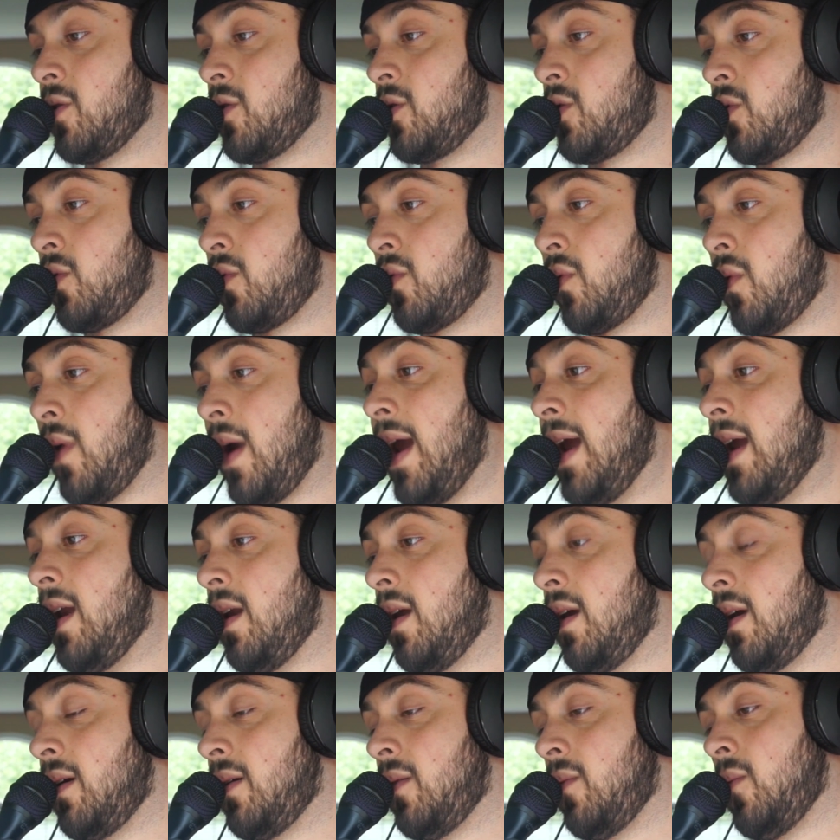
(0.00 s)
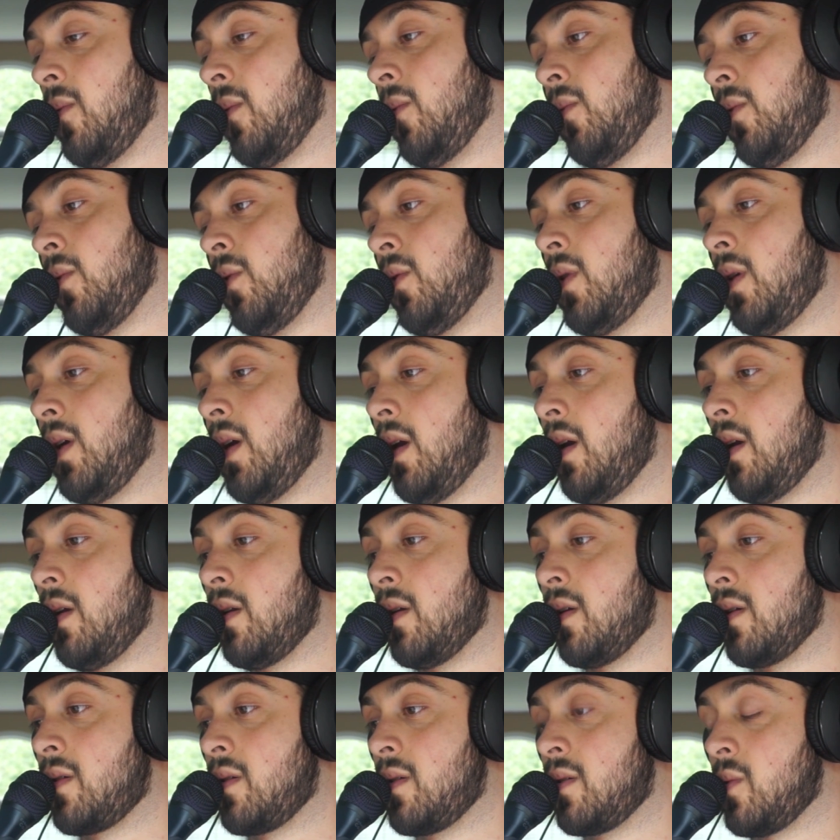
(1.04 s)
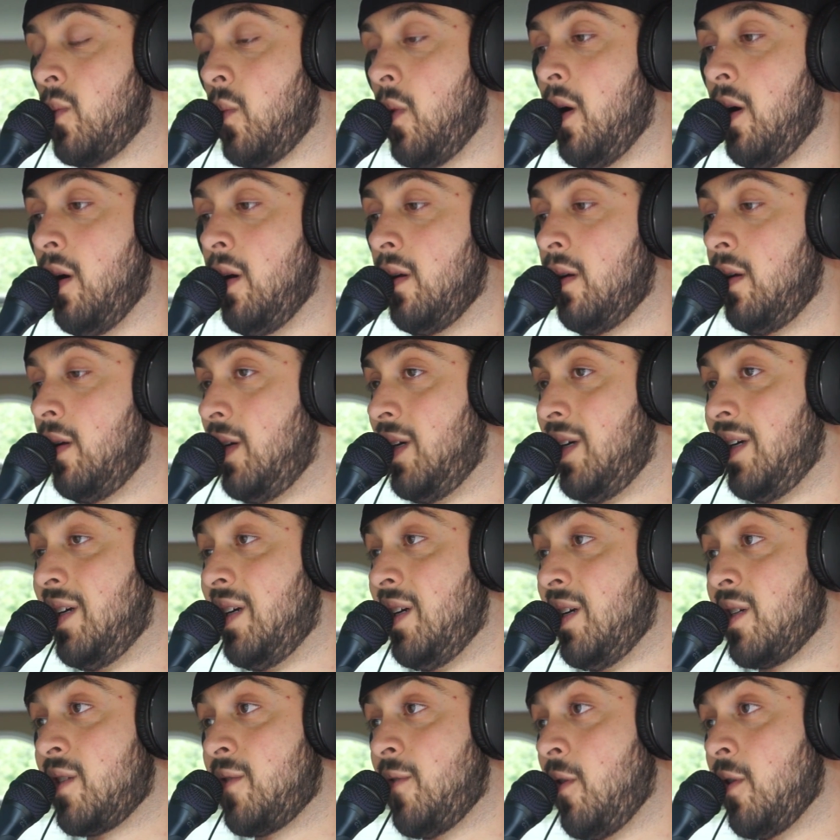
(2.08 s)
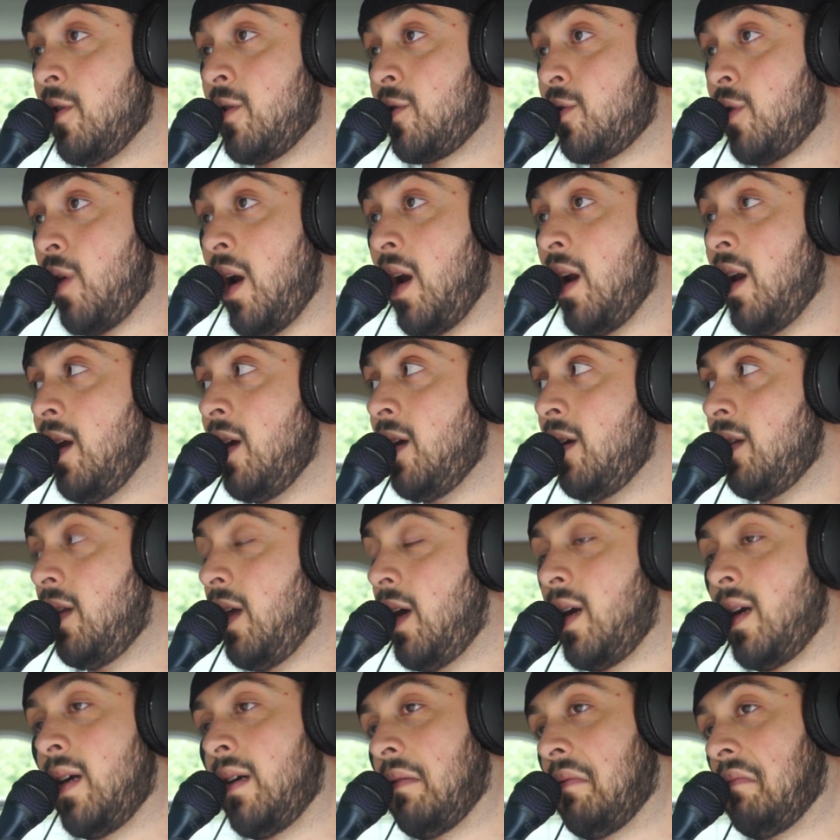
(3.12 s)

training, you could get into this as well. As far as training, like,